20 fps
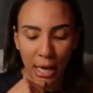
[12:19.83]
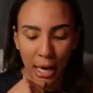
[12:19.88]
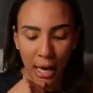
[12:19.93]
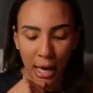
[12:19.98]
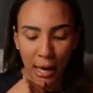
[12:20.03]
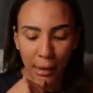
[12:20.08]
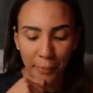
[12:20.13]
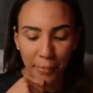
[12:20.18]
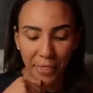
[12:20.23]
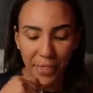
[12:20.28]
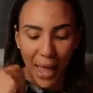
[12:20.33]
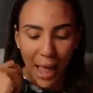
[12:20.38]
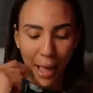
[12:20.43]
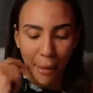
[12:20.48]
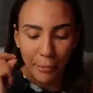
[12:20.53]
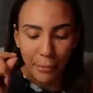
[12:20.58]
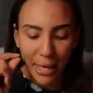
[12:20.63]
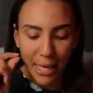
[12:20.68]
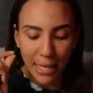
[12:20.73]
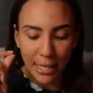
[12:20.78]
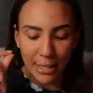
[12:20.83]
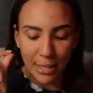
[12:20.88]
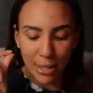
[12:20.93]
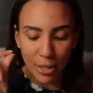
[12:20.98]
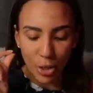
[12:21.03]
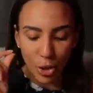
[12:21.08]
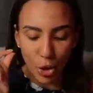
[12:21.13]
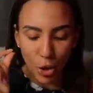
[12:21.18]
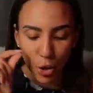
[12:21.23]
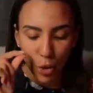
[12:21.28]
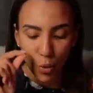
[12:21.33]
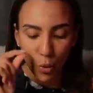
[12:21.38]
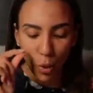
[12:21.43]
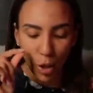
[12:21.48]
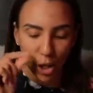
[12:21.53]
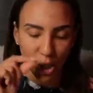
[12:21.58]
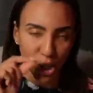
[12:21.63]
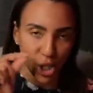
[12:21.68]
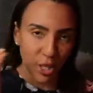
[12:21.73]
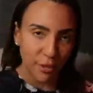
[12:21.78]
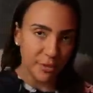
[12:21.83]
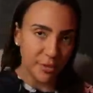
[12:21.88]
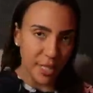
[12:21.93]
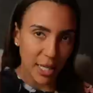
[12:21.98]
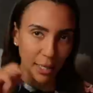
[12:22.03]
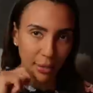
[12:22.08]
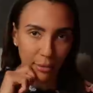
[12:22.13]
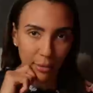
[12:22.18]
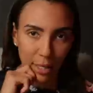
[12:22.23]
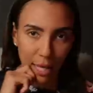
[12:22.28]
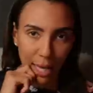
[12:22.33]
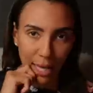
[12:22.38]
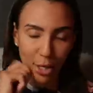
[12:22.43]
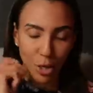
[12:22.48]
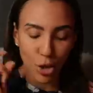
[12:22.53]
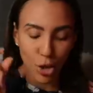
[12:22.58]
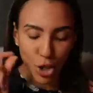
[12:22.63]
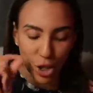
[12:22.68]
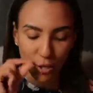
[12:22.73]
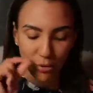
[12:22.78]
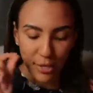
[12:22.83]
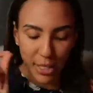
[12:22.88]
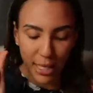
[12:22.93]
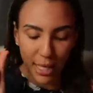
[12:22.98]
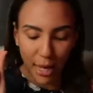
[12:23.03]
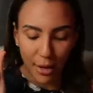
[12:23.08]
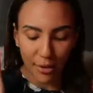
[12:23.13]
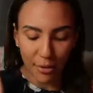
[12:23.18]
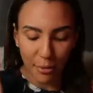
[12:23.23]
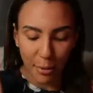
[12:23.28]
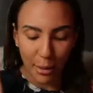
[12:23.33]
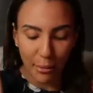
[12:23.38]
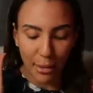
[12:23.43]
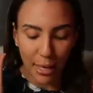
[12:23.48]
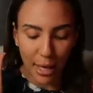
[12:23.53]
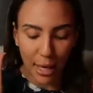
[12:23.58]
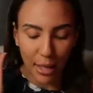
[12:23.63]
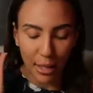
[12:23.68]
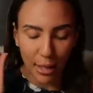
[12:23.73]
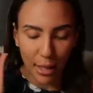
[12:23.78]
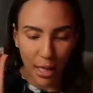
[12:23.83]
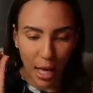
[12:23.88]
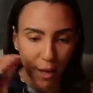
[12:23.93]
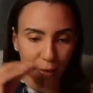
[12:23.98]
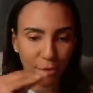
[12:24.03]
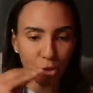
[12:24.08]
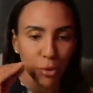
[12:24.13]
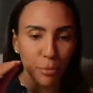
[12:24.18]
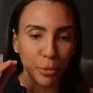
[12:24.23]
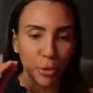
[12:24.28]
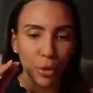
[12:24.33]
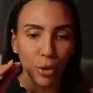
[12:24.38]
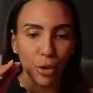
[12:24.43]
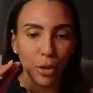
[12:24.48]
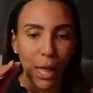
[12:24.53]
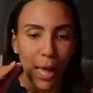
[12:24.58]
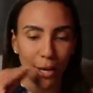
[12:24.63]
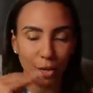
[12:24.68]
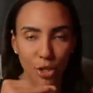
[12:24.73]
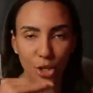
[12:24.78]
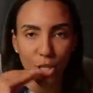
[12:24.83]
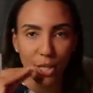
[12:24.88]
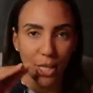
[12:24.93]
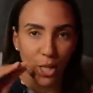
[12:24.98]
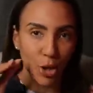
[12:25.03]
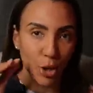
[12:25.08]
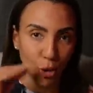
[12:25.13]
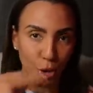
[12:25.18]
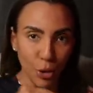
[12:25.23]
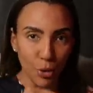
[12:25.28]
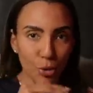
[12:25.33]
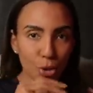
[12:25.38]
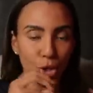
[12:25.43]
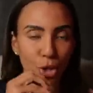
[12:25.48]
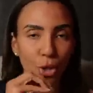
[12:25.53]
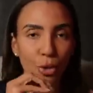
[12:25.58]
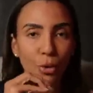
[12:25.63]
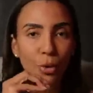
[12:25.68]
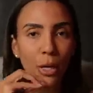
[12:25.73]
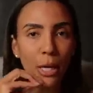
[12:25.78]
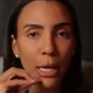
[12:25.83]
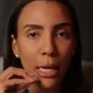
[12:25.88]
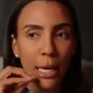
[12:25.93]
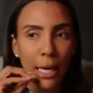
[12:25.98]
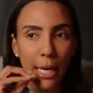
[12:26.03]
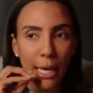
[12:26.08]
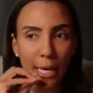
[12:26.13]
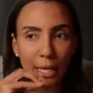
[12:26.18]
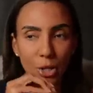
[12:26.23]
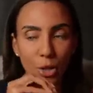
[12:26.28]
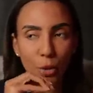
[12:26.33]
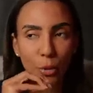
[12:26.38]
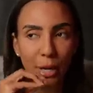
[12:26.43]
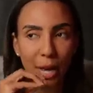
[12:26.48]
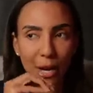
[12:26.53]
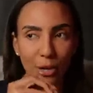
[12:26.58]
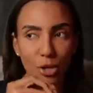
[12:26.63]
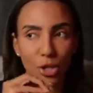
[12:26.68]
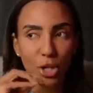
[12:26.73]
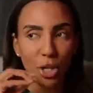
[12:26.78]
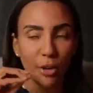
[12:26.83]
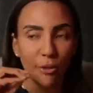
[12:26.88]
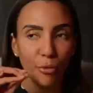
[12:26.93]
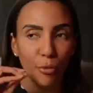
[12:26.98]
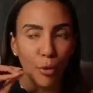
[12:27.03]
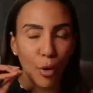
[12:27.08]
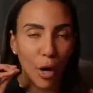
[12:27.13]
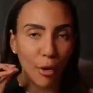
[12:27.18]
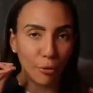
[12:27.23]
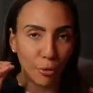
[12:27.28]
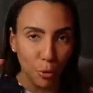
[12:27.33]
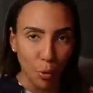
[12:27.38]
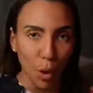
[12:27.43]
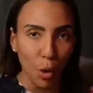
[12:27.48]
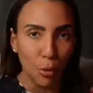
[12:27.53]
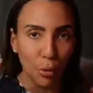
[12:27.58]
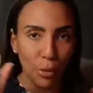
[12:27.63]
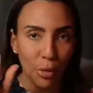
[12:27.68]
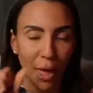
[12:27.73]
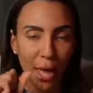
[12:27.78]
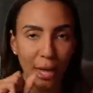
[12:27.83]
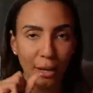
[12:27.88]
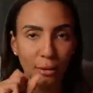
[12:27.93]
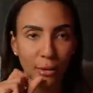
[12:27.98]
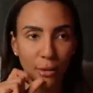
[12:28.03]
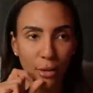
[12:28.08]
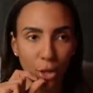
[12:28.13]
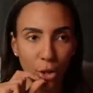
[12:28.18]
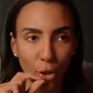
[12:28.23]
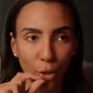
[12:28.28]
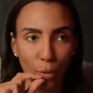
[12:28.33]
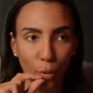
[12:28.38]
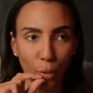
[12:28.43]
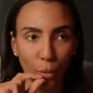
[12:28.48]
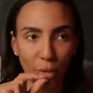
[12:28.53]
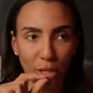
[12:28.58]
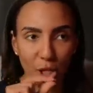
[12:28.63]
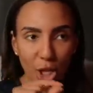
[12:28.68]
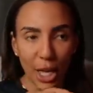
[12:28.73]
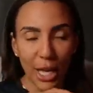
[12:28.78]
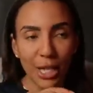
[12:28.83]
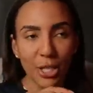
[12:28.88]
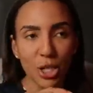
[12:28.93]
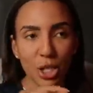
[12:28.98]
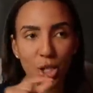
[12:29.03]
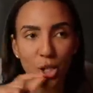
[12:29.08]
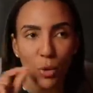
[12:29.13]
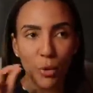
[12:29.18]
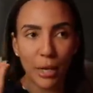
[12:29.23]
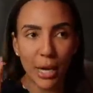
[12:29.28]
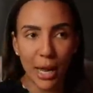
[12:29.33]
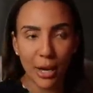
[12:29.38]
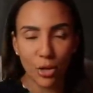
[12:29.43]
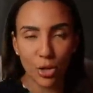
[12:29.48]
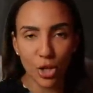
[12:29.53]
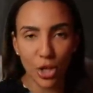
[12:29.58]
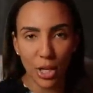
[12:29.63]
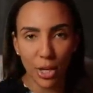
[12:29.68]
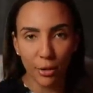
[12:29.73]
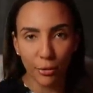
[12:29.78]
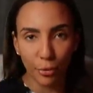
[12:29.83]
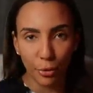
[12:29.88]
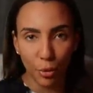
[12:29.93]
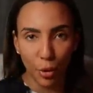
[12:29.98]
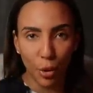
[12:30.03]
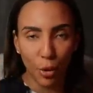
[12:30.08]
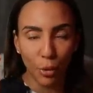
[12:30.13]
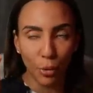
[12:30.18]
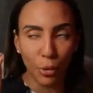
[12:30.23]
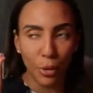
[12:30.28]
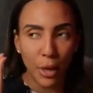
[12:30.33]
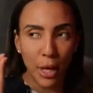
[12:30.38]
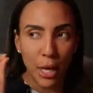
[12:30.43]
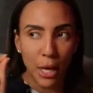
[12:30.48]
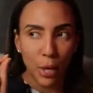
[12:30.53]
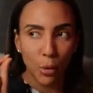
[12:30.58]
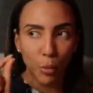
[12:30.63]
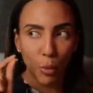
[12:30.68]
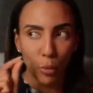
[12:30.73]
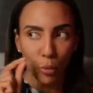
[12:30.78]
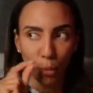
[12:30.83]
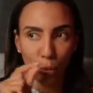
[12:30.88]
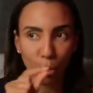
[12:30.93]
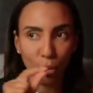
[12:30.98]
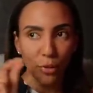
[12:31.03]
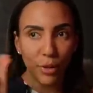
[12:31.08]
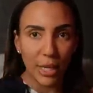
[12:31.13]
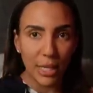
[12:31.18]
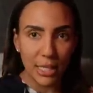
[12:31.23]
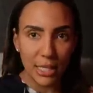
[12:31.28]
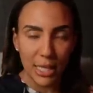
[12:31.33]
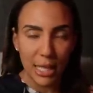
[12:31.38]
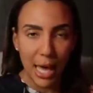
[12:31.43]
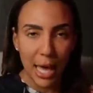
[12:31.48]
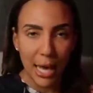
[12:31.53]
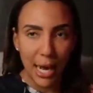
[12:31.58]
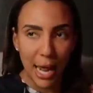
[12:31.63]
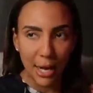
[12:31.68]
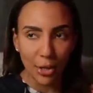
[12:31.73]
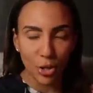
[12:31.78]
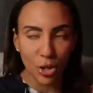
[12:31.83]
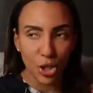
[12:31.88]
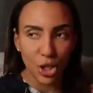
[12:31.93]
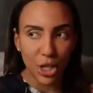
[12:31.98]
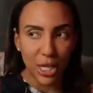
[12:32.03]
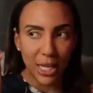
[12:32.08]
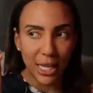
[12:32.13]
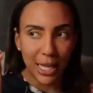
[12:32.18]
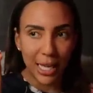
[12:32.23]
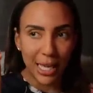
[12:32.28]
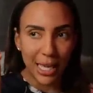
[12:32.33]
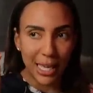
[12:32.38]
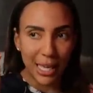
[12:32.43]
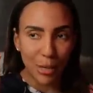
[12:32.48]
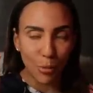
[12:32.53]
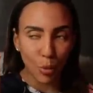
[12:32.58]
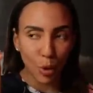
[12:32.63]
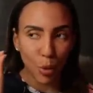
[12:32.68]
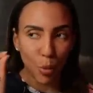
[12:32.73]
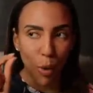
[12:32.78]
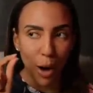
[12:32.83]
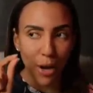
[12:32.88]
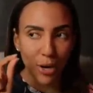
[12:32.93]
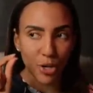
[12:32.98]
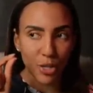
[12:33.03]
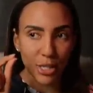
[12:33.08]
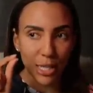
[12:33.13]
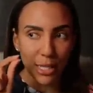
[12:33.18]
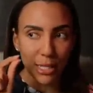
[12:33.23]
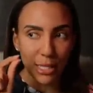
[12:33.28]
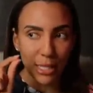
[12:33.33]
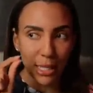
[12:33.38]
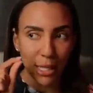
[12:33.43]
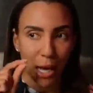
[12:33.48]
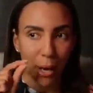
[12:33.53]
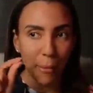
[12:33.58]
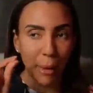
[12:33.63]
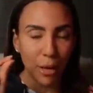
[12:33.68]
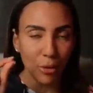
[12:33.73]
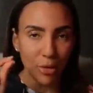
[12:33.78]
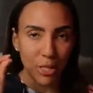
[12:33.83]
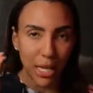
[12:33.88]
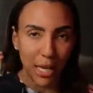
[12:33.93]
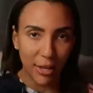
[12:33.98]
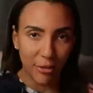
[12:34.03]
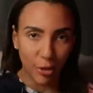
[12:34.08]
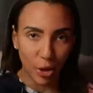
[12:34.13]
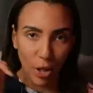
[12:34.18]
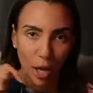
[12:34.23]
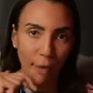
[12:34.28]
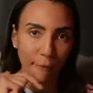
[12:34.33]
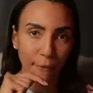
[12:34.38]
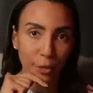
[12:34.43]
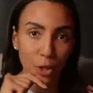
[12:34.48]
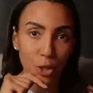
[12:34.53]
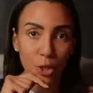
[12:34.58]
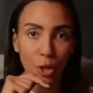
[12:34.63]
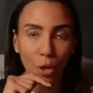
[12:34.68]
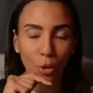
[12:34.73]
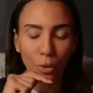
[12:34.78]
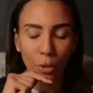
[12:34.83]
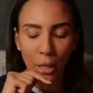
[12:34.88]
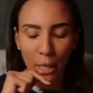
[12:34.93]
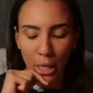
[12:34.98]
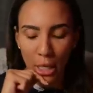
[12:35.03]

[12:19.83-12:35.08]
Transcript: That means you are shifting, okay? You're shifting out of maybe a comfortable energy that you're used to into an energy of growth. And you know, when we change into an energy of growth, when we're moving into that energy, it requires us to come outside of our comfort zone.